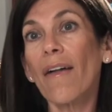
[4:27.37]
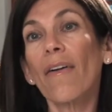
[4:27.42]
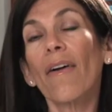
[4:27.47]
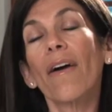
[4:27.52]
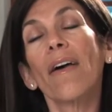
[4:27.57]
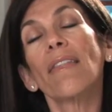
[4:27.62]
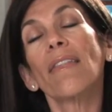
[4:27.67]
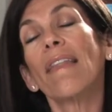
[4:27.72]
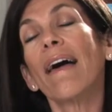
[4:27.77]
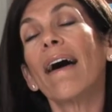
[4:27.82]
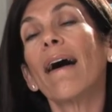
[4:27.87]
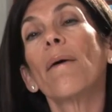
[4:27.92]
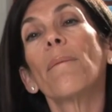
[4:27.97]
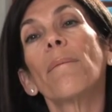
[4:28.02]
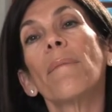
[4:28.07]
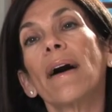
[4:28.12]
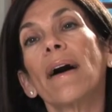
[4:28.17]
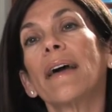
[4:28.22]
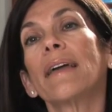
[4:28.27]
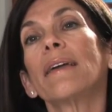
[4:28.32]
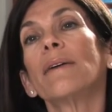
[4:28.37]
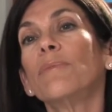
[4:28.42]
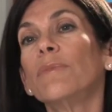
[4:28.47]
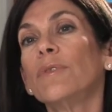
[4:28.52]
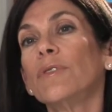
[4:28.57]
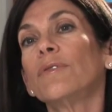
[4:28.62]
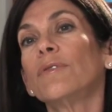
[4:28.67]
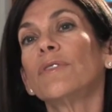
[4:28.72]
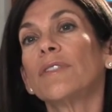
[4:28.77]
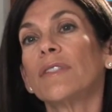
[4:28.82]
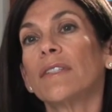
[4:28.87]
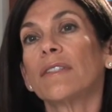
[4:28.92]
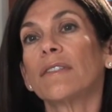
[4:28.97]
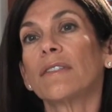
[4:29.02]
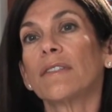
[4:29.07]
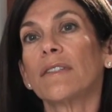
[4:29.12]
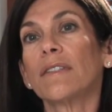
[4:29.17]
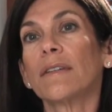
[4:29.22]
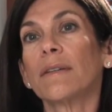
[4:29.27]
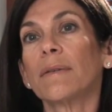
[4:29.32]
allow my immune
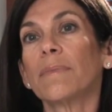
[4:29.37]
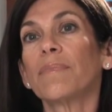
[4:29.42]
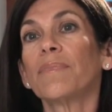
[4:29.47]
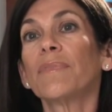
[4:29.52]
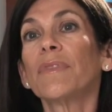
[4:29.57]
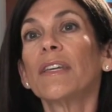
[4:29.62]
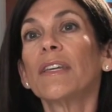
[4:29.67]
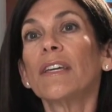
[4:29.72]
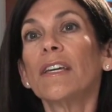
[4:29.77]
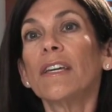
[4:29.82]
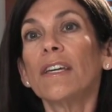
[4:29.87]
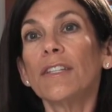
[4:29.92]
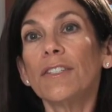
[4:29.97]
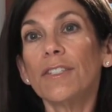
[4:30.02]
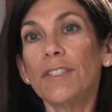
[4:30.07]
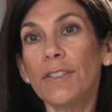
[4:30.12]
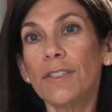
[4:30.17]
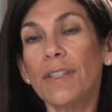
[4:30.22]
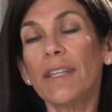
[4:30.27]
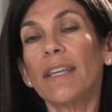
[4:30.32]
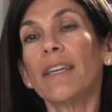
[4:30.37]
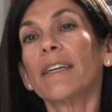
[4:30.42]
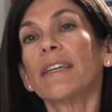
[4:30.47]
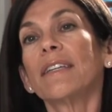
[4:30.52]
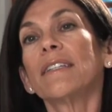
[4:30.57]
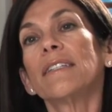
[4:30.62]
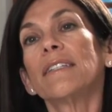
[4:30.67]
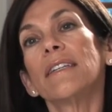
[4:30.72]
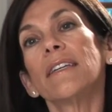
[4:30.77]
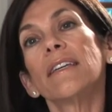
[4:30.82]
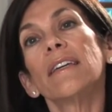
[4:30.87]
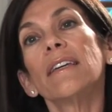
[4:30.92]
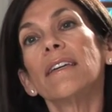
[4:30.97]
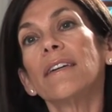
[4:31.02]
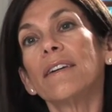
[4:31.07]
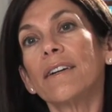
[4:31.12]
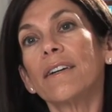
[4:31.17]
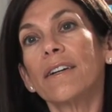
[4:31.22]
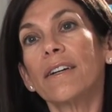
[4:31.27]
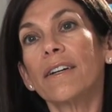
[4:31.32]
system to kick into
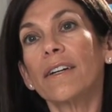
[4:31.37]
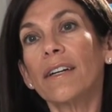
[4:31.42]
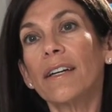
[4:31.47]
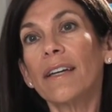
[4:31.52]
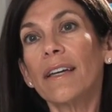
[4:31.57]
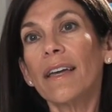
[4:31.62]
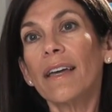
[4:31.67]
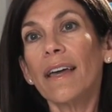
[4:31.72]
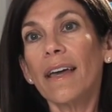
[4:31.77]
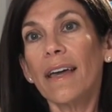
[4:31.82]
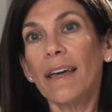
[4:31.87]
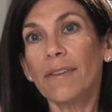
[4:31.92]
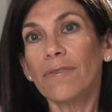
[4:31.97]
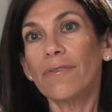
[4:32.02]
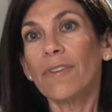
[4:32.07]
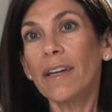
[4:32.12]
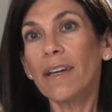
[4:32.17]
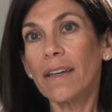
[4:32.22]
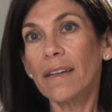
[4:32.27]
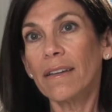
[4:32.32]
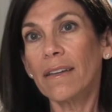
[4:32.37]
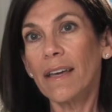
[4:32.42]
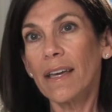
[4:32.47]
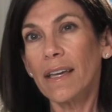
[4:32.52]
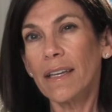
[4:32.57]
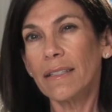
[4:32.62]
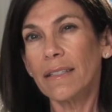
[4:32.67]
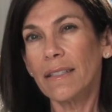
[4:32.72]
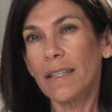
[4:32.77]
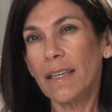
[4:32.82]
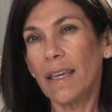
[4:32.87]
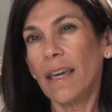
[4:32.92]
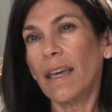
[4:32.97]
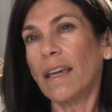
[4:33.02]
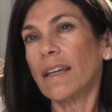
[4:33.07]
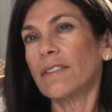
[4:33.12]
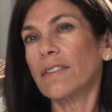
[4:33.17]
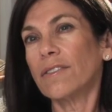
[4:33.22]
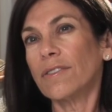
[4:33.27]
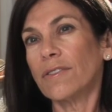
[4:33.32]
gear and recognize the
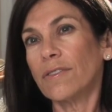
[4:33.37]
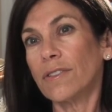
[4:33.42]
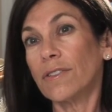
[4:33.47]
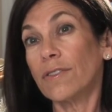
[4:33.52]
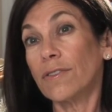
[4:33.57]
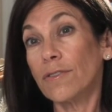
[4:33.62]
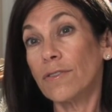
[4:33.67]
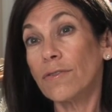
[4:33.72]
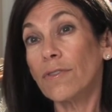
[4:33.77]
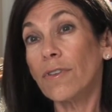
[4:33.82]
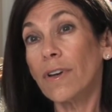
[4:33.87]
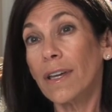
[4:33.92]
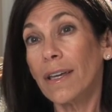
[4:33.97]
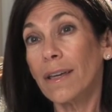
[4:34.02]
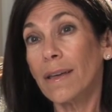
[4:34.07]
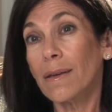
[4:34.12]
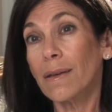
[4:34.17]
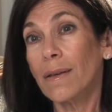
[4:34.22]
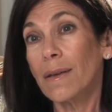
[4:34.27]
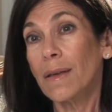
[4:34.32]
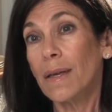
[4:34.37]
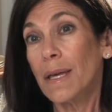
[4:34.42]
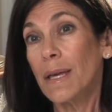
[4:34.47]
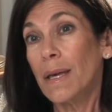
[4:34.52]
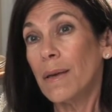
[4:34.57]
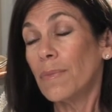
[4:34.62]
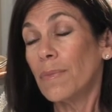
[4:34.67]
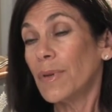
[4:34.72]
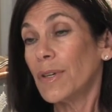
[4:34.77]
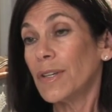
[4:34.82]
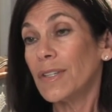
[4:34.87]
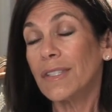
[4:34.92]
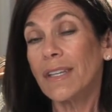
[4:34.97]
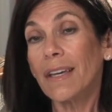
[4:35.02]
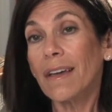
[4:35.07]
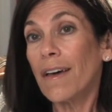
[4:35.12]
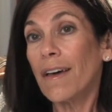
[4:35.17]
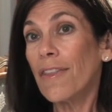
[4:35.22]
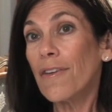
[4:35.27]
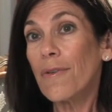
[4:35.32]
cancer and destroy it, because
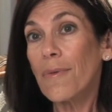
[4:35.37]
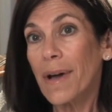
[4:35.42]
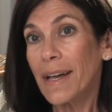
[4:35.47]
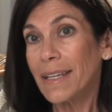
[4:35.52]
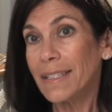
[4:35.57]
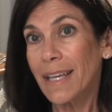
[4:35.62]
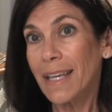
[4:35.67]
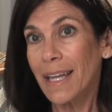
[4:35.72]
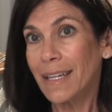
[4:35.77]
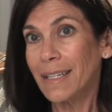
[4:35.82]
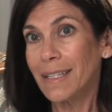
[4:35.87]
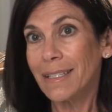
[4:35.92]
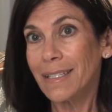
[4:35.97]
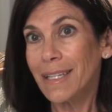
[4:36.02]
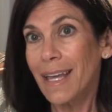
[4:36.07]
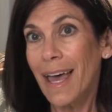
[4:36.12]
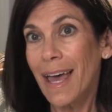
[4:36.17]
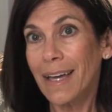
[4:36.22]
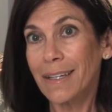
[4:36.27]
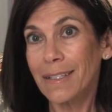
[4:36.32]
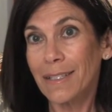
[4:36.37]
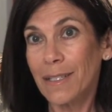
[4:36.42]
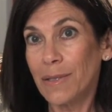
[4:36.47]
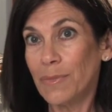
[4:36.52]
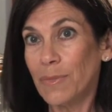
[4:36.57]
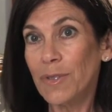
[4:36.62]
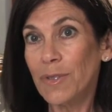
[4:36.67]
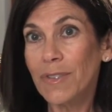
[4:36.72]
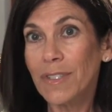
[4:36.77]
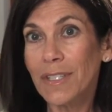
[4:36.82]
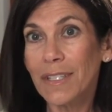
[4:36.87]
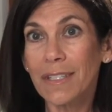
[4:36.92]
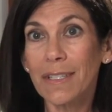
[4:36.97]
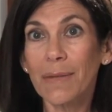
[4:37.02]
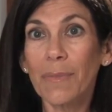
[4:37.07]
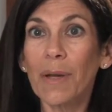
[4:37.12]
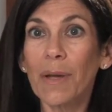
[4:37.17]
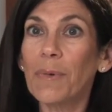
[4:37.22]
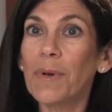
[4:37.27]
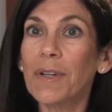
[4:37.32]
I otherwise had an attacked immune
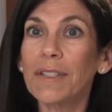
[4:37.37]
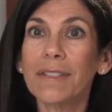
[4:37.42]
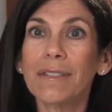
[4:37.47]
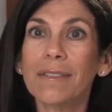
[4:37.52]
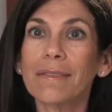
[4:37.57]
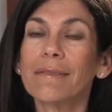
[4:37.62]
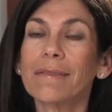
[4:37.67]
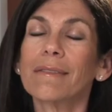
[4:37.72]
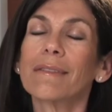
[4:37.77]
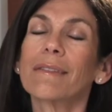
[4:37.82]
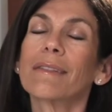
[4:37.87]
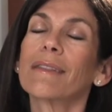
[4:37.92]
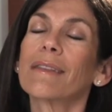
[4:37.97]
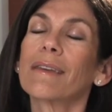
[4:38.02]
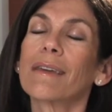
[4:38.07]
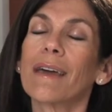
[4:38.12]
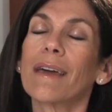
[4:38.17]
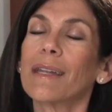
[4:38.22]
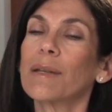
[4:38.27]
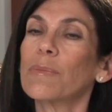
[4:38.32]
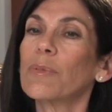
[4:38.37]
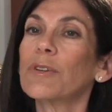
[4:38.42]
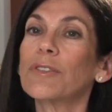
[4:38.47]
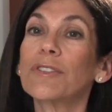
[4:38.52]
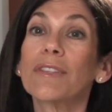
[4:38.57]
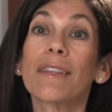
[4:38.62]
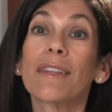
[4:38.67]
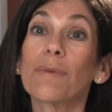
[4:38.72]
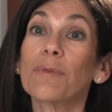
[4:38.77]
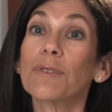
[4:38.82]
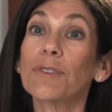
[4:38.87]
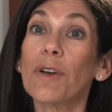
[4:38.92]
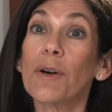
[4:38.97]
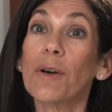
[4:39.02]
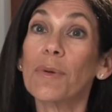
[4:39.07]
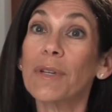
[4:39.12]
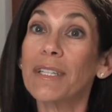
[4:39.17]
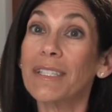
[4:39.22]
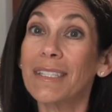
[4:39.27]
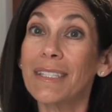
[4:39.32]
system. I wasn't the kind of person that was
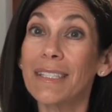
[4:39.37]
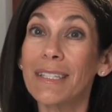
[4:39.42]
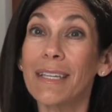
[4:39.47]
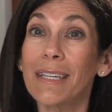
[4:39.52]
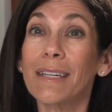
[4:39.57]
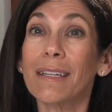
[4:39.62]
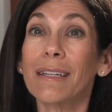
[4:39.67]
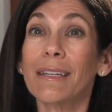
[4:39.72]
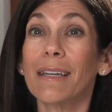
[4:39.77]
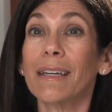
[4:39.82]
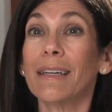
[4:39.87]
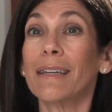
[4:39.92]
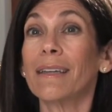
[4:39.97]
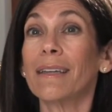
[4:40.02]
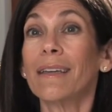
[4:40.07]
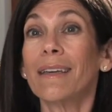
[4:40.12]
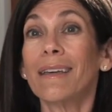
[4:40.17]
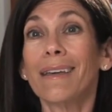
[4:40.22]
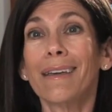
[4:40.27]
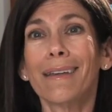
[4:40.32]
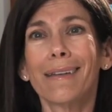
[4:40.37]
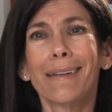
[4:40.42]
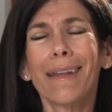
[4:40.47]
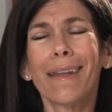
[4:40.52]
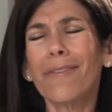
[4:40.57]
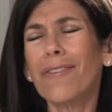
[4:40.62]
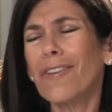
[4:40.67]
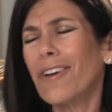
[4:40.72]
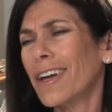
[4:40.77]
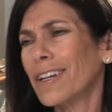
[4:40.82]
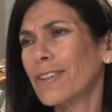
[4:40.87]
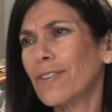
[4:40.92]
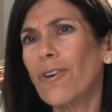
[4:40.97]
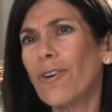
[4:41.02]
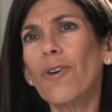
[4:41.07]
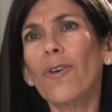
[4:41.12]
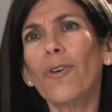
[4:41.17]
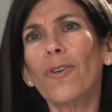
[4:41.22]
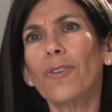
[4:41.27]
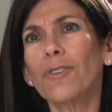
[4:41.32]
always sick. I never had
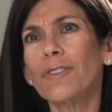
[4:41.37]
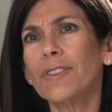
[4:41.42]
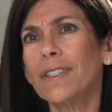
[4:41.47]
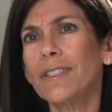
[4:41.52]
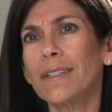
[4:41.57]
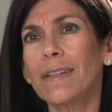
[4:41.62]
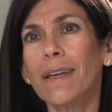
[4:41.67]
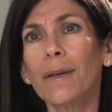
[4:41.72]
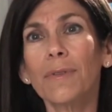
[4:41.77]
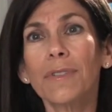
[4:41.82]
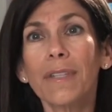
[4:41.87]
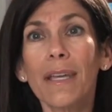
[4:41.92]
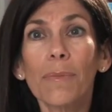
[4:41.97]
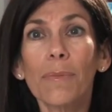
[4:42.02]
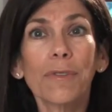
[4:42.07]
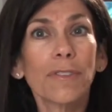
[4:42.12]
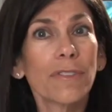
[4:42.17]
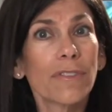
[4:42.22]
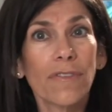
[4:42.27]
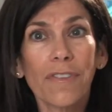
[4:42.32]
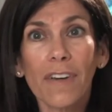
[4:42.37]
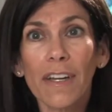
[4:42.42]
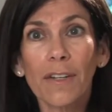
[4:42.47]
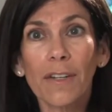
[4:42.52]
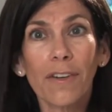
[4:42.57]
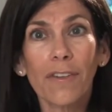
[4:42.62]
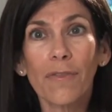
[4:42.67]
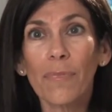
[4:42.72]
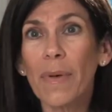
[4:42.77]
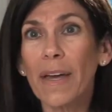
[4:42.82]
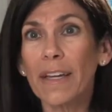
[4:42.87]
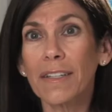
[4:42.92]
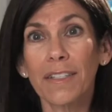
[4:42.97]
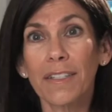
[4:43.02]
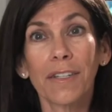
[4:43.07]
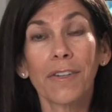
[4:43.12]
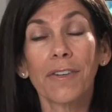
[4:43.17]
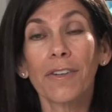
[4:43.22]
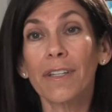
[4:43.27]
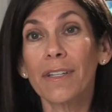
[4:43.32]
colds, and I was able to fight off
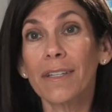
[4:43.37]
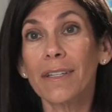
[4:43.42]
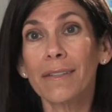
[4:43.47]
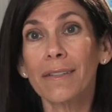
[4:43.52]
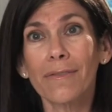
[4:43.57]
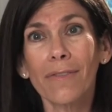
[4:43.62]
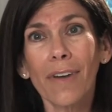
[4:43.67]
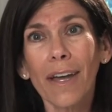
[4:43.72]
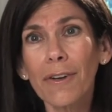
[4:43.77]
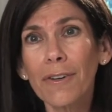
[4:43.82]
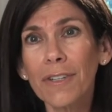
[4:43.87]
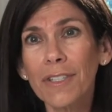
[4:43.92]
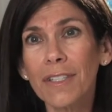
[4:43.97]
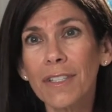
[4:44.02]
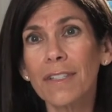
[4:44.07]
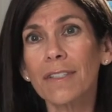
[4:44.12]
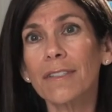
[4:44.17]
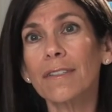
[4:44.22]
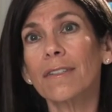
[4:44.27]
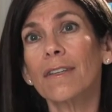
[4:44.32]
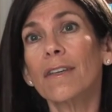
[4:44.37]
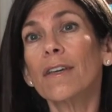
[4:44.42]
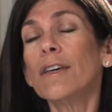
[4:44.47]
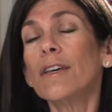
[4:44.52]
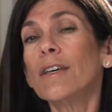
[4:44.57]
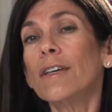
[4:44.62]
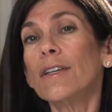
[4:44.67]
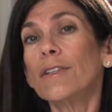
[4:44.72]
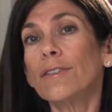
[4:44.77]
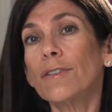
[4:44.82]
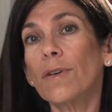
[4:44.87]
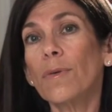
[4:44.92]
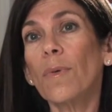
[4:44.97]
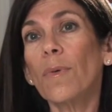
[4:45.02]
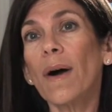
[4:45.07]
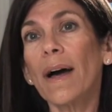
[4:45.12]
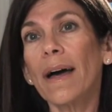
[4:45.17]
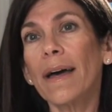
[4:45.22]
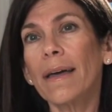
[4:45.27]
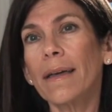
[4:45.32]
bacteria and viruses. So
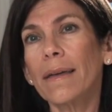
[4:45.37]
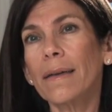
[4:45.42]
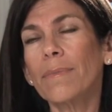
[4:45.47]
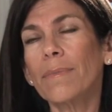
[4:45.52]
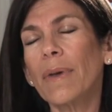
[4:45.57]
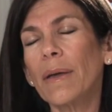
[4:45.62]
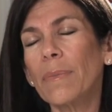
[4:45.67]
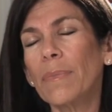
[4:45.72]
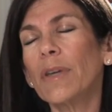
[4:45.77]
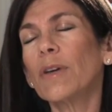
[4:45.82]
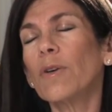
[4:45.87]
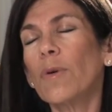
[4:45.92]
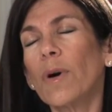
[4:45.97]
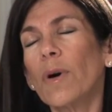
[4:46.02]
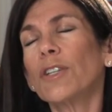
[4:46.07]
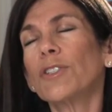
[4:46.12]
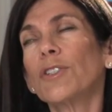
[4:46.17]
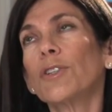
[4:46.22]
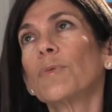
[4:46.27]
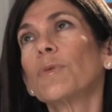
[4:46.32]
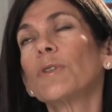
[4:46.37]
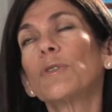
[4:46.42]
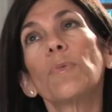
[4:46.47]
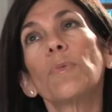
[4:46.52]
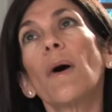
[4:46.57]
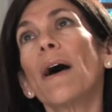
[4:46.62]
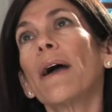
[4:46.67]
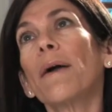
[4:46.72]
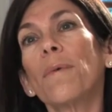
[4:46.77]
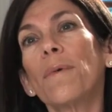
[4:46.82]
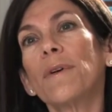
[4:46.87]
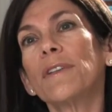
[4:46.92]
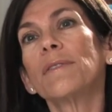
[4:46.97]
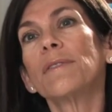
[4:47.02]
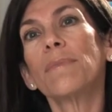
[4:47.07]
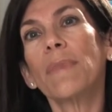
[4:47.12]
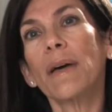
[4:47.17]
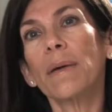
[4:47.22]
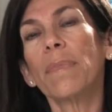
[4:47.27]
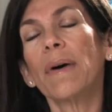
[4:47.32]
my big question was, why
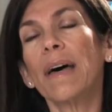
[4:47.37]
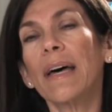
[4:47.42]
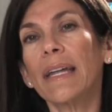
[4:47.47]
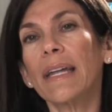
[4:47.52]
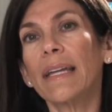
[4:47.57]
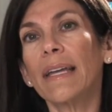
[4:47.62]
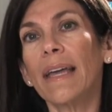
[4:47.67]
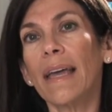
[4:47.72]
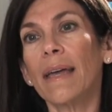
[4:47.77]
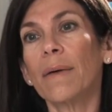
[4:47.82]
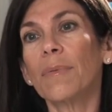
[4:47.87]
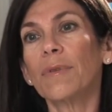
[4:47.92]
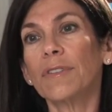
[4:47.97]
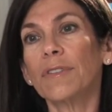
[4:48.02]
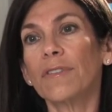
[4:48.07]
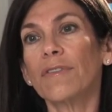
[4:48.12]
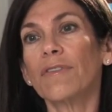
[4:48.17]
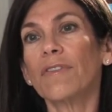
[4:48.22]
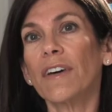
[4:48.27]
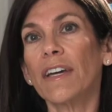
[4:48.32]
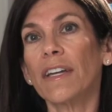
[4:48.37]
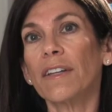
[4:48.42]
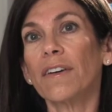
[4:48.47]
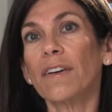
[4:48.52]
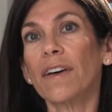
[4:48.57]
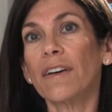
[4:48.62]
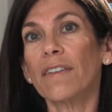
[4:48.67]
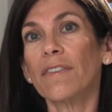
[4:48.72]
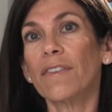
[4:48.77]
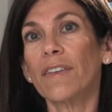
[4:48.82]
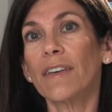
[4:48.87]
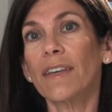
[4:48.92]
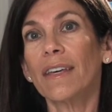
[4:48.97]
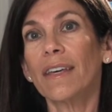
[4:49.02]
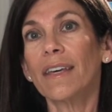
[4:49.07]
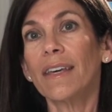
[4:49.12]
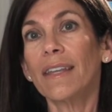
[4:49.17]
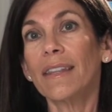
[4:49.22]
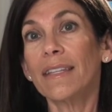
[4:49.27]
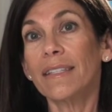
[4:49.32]
wasn't my body able to fight off
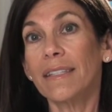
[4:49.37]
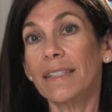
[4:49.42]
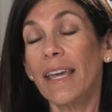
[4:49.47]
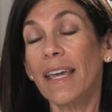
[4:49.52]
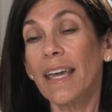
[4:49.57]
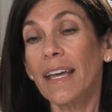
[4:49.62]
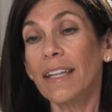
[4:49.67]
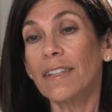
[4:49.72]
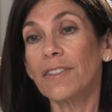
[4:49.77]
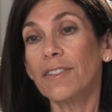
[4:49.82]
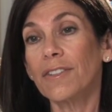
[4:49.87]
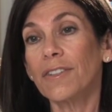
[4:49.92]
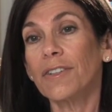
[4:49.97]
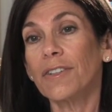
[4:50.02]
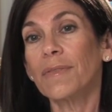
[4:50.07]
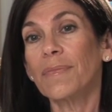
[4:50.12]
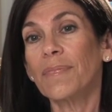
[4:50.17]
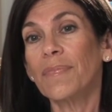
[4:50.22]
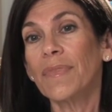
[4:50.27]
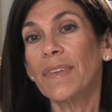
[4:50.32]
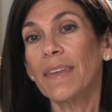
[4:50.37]
this cancer?